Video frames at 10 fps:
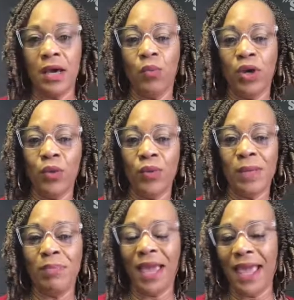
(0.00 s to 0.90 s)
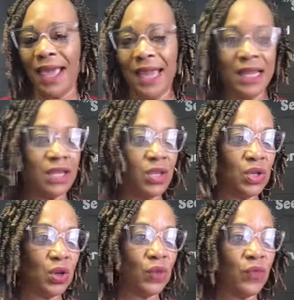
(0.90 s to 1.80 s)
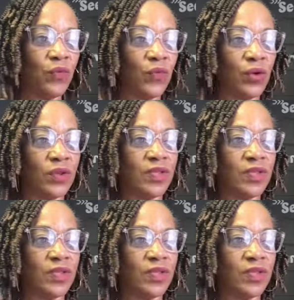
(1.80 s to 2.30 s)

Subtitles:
what are we paying, for